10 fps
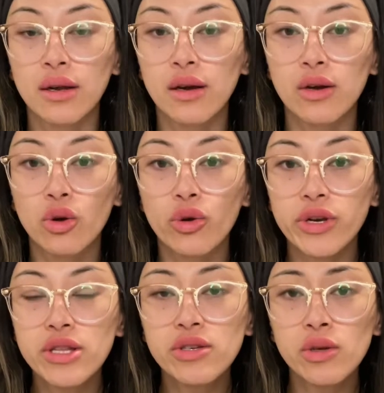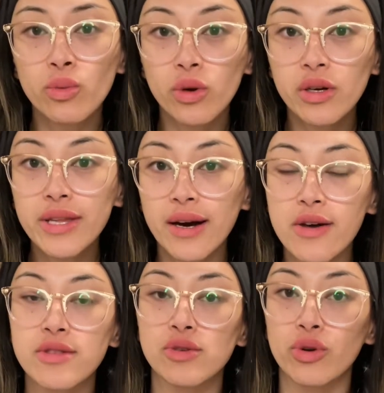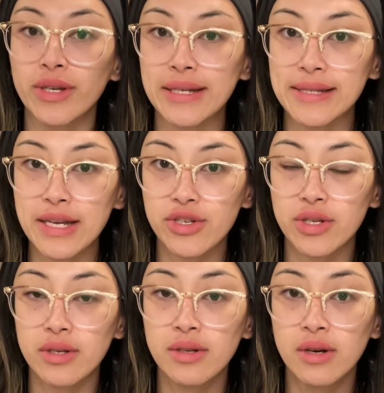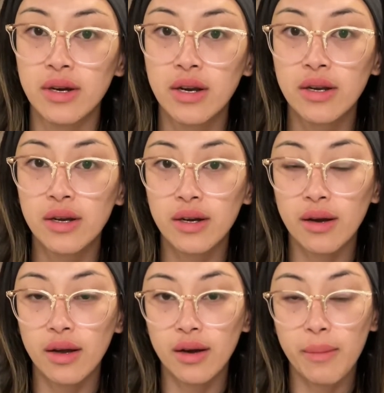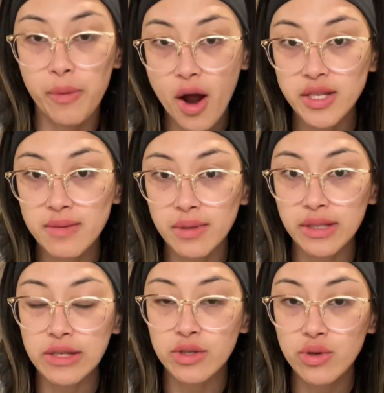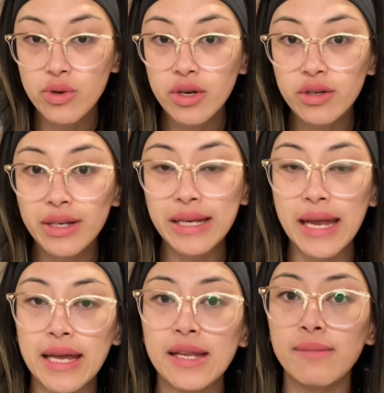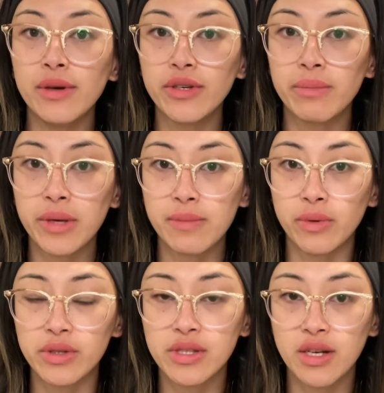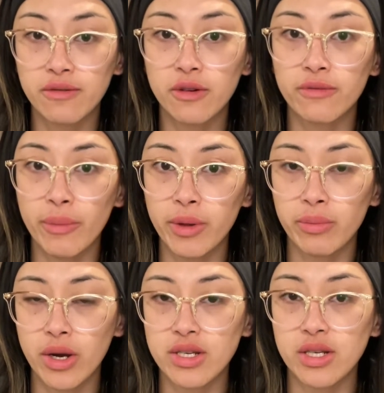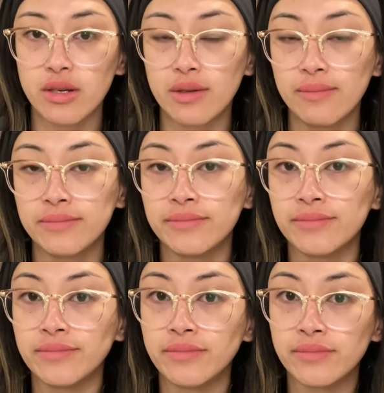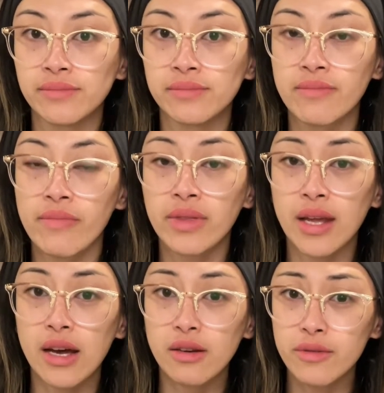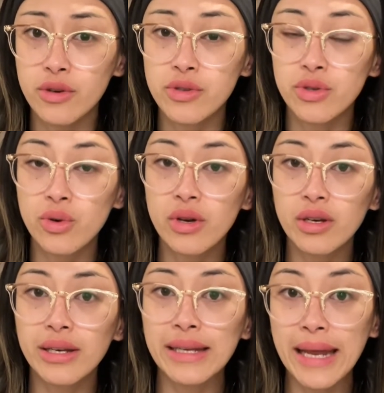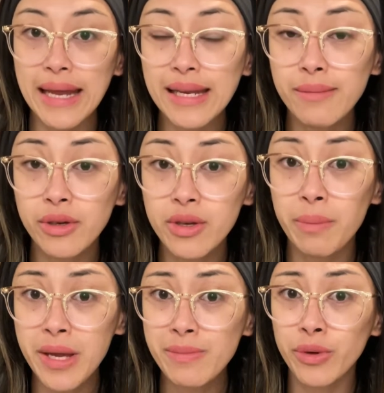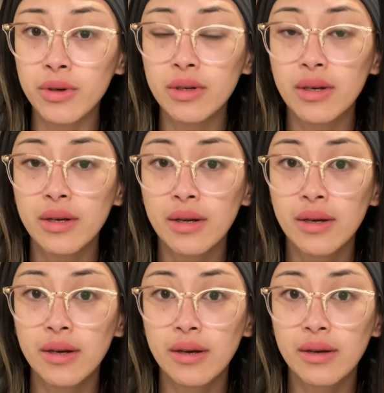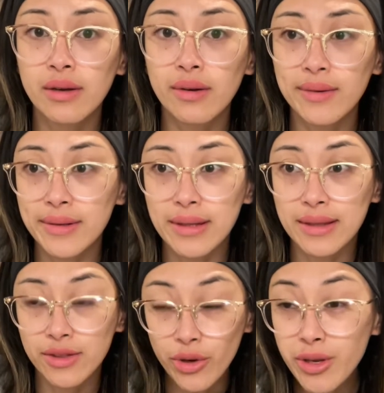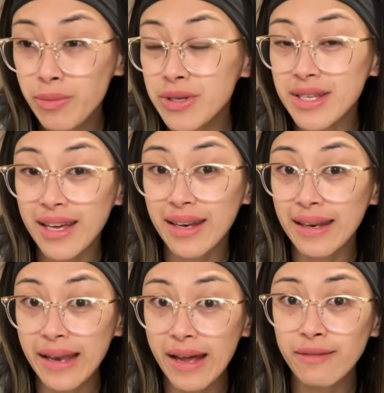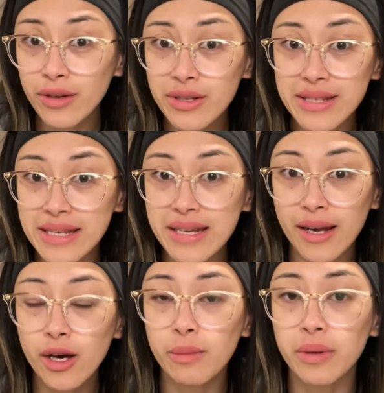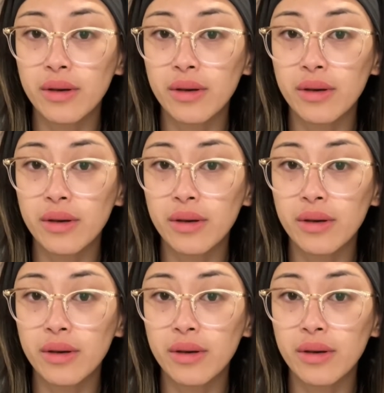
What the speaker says: According to the World Health Organization, approximately 280 million people suffer from depression. Out of those 280 million people, 30% never seek help.